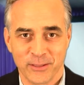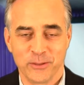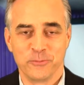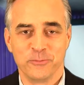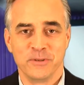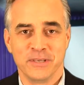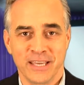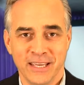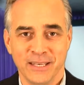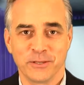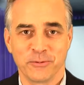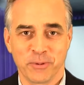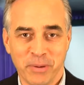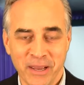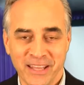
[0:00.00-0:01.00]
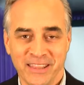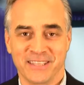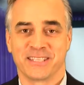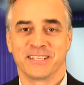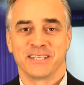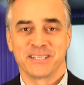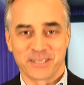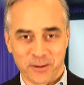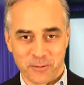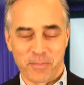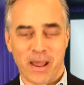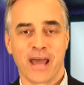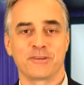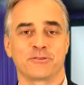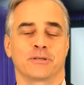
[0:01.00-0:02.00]
You need to repeat this as your
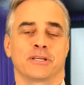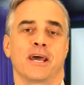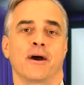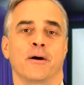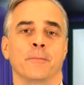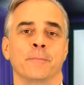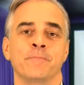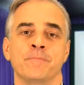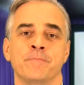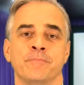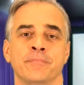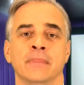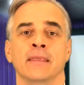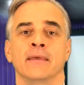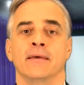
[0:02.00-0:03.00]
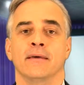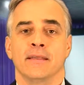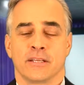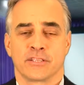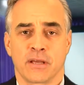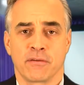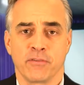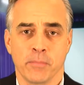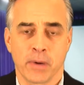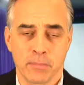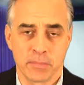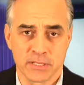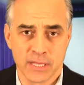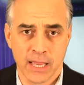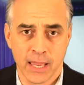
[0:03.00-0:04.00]
mantra now. Now, some of you
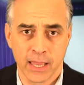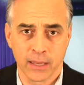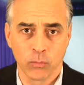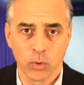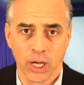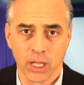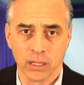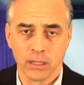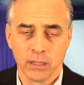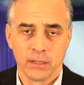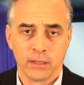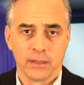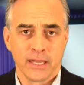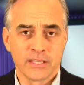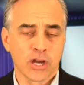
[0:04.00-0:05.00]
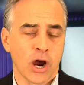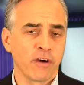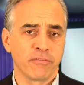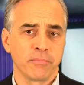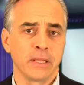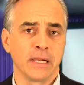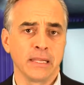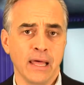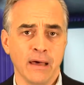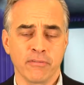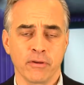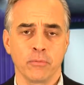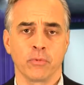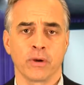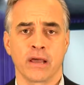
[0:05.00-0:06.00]
might be saying, well, it's hard for me to
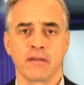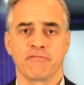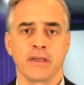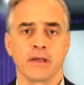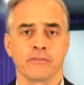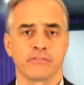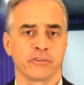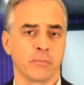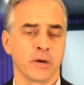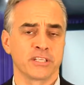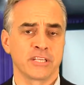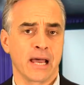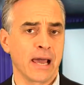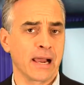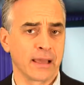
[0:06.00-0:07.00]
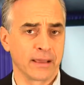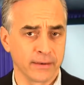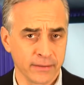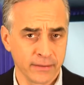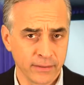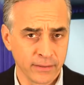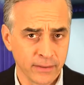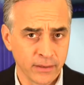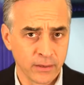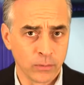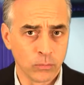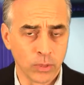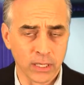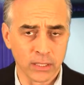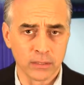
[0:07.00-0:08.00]
love it when I fail so much at it.
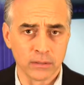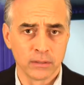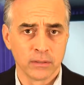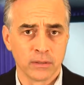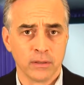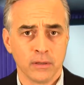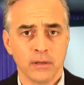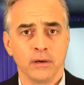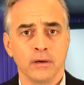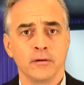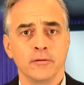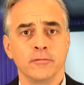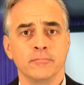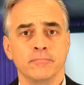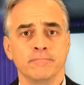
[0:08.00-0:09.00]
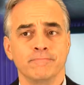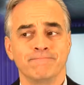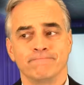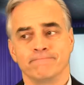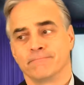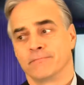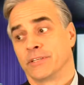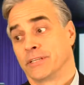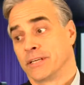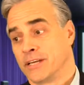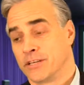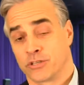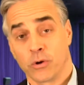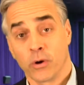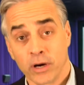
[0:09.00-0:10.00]
Well,
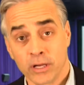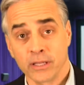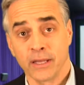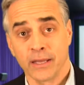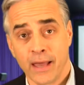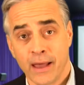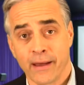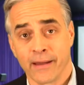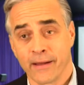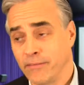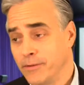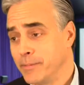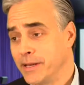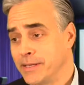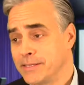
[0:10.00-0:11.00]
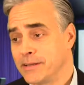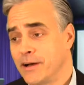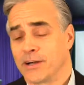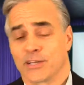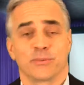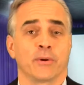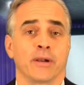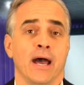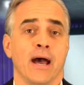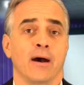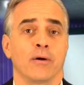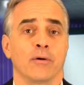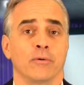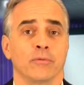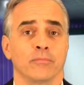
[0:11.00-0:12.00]
historically, yeah, everybody talks about
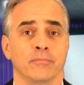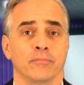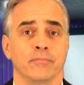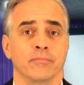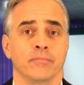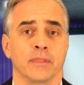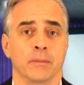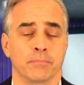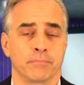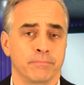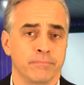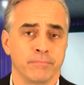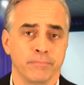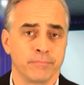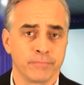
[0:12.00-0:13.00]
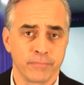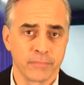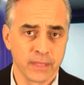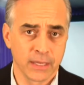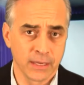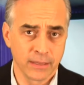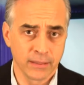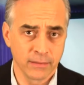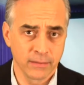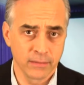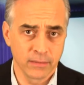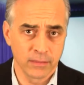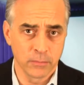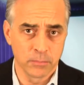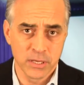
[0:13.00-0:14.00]
how the
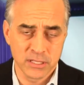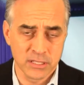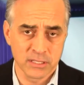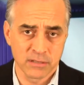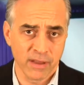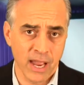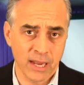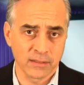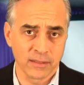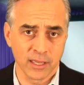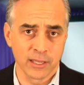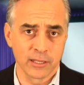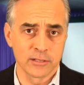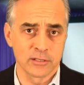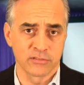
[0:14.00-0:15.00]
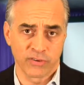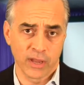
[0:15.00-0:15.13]
business of acting is